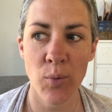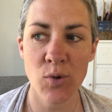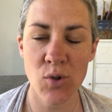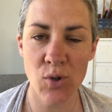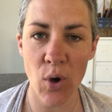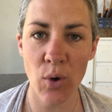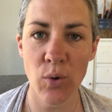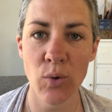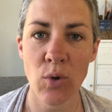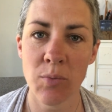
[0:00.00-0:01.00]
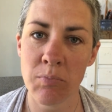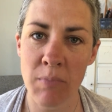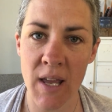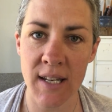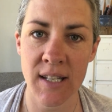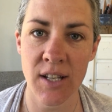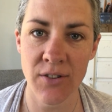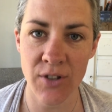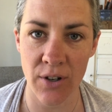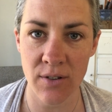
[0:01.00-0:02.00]
so many
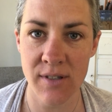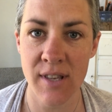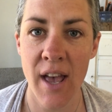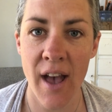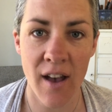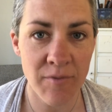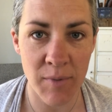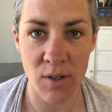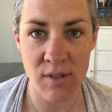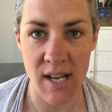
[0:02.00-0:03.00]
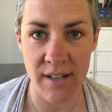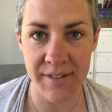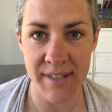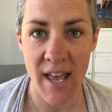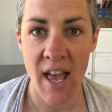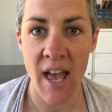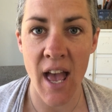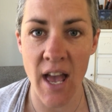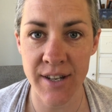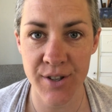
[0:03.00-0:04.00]
adults have meltdowns
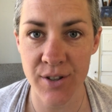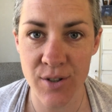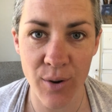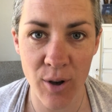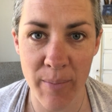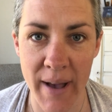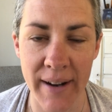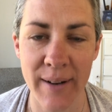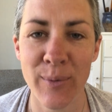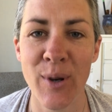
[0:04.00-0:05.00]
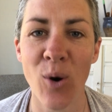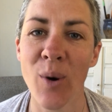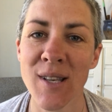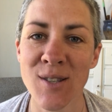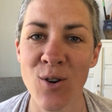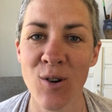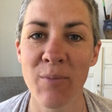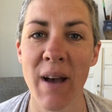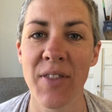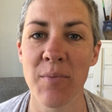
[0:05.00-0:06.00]
and don't talk about it. We always talk
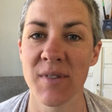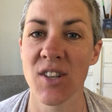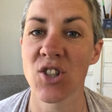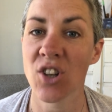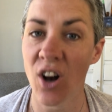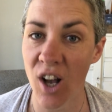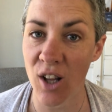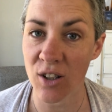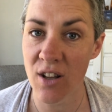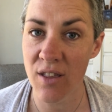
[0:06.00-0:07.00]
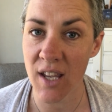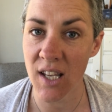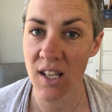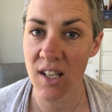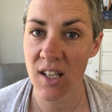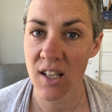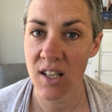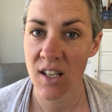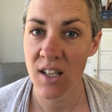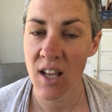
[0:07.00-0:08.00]
about them as a child thing,
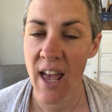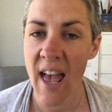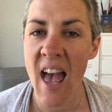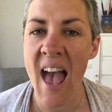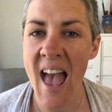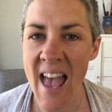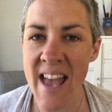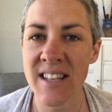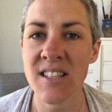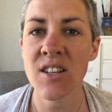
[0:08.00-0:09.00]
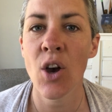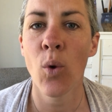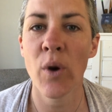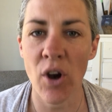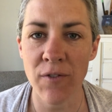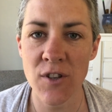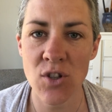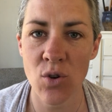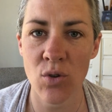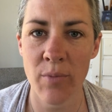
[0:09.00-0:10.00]
and we often
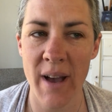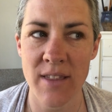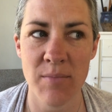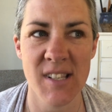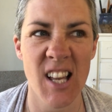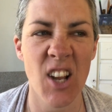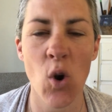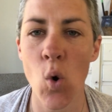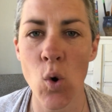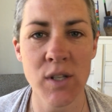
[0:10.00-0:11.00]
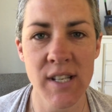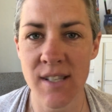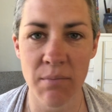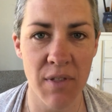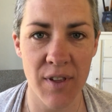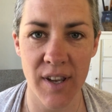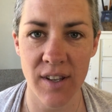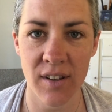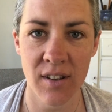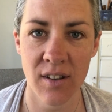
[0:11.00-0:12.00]
talk about them as like an autism
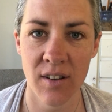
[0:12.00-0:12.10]
thing